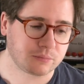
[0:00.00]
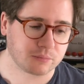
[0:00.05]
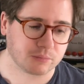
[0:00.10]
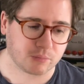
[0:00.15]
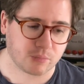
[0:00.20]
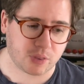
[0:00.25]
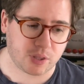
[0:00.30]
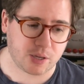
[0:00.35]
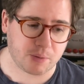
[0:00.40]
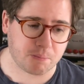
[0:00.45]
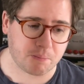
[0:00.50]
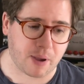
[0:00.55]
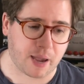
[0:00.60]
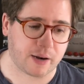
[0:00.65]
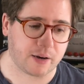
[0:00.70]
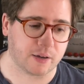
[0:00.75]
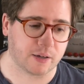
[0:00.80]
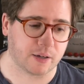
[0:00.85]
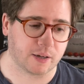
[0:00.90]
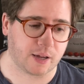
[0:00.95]
the
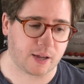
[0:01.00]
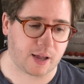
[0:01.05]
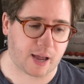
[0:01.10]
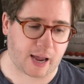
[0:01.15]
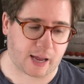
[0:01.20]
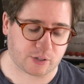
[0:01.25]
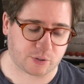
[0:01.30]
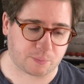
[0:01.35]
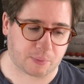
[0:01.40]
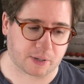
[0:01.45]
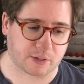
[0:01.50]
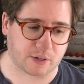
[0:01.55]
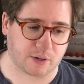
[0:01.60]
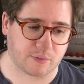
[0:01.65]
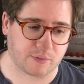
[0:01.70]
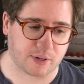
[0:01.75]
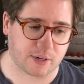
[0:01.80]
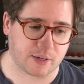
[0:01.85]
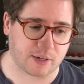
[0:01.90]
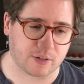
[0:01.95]
meta aspect of
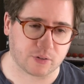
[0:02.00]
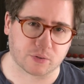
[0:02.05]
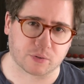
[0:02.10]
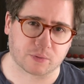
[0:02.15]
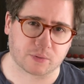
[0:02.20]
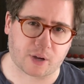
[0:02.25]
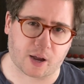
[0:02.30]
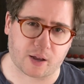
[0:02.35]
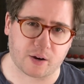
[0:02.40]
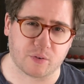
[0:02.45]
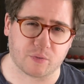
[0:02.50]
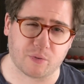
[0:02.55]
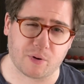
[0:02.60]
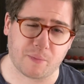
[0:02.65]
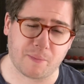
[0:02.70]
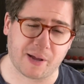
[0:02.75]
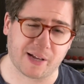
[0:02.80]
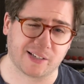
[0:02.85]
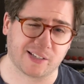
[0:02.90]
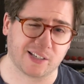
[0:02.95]
it is kind of what
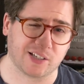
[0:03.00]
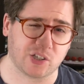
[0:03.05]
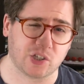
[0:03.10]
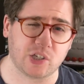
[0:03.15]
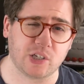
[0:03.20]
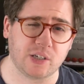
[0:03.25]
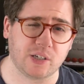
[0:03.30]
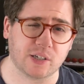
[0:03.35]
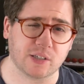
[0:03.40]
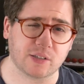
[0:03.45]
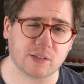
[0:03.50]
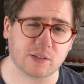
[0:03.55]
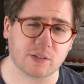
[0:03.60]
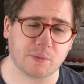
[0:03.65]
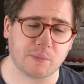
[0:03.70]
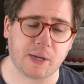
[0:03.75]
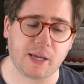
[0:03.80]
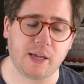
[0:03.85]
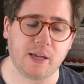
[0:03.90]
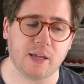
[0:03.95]
makes it genius to
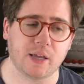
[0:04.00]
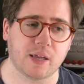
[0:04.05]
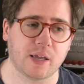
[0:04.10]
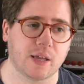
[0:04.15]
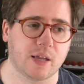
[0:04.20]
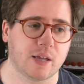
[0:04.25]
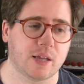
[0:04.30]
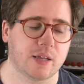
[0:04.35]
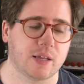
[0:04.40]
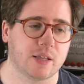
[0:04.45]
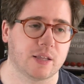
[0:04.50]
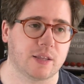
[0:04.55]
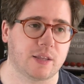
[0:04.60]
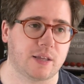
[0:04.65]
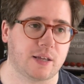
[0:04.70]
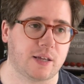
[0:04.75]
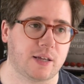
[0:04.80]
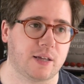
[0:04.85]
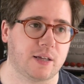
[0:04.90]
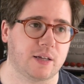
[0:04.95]
me.
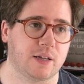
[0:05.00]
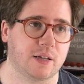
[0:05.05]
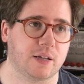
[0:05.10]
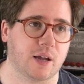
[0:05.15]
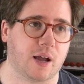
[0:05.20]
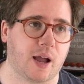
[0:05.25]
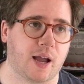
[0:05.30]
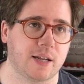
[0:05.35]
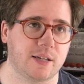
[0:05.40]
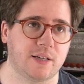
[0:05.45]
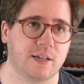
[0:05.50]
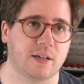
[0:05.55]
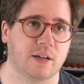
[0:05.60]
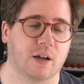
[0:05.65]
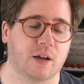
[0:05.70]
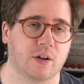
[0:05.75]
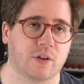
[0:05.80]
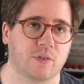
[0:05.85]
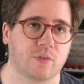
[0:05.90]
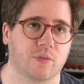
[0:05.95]
The idea
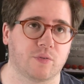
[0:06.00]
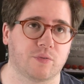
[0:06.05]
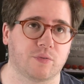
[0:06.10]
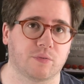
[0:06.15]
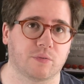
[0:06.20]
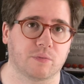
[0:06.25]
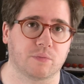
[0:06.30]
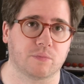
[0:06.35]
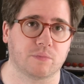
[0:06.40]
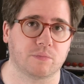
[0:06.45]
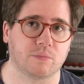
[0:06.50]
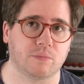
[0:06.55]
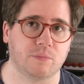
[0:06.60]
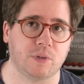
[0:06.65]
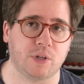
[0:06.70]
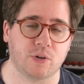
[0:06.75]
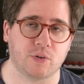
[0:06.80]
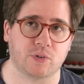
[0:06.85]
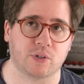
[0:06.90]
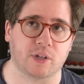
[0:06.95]
of
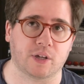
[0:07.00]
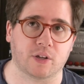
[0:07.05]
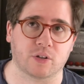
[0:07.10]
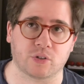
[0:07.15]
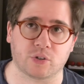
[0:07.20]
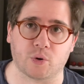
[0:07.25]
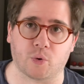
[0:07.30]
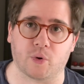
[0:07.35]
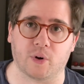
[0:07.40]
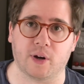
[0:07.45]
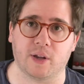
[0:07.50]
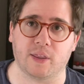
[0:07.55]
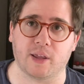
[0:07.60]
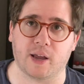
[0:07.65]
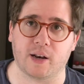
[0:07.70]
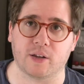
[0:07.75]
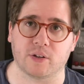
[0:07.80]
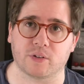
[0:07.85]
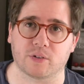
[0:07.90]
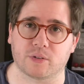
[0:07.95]
using a story that
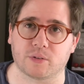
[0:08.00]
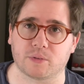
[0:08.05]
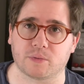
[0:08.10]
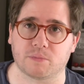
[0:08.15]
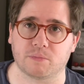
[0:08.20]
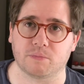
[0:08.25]
is,